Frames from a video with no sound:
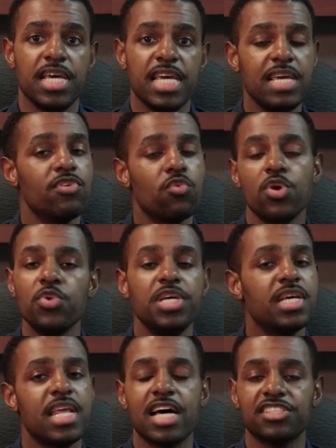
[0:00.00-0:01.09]
even when we
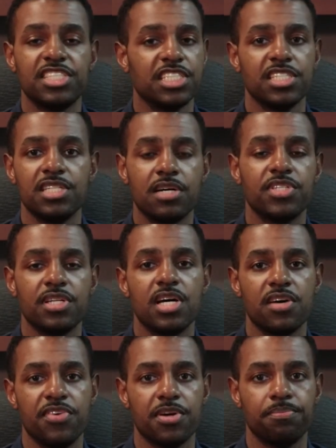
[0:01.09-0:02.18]
didn't have sense enough to
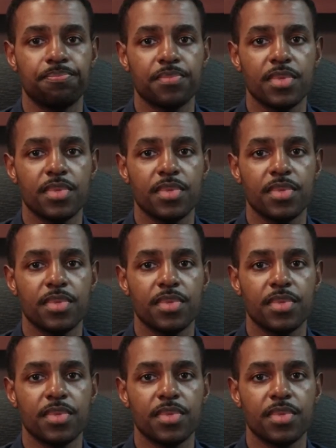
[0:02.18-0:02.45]
love him.